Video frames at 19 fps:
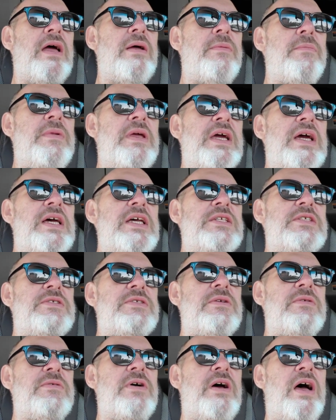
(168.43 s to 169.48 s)

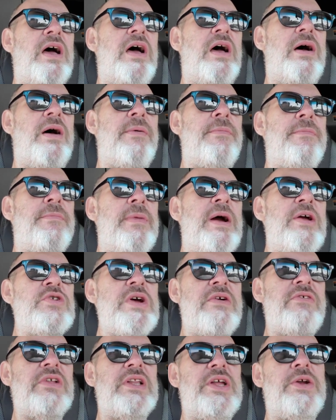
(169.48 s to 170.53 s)
because my
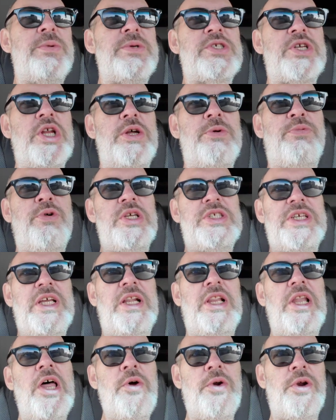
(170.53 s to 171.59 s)
driver leader was going to put us in a
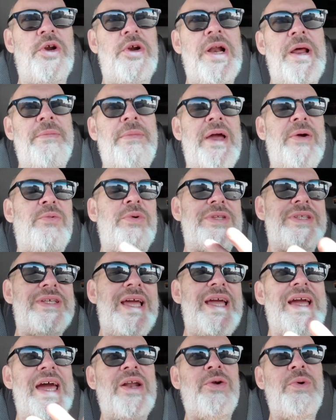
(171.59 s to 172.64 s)
loaner, and I'm like, well,
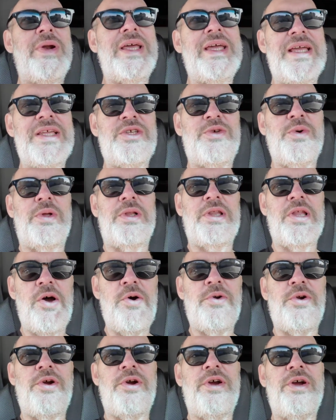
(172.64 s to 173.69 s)
dang, I don't want to get into a
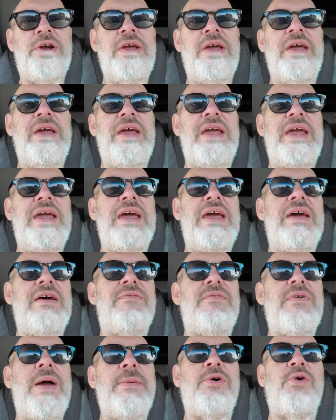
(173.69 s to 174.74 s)
loaner
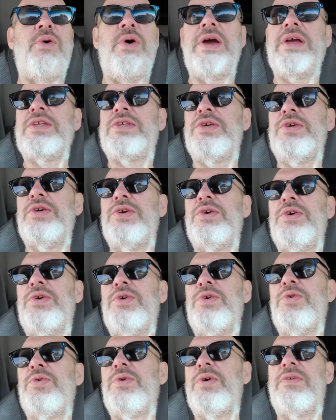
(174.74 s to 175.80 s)
if
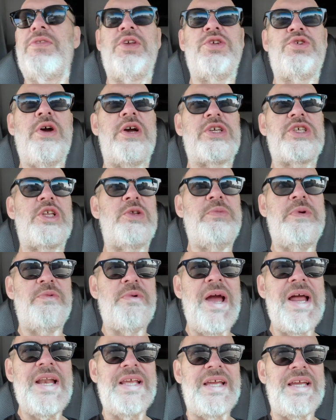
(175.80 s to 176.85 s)
the truck's going to be
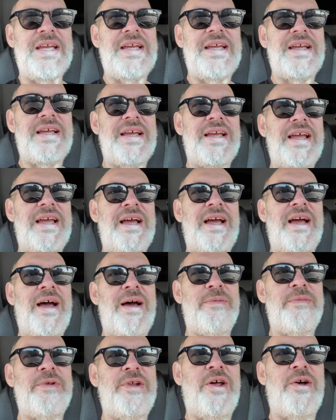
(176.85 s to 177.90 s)
ready,
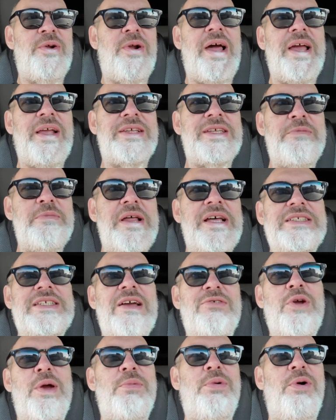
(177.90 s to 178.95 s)
like 10 minutes
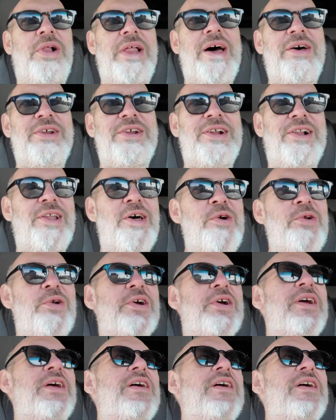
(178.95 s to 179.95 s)
after I pull out in a loaner.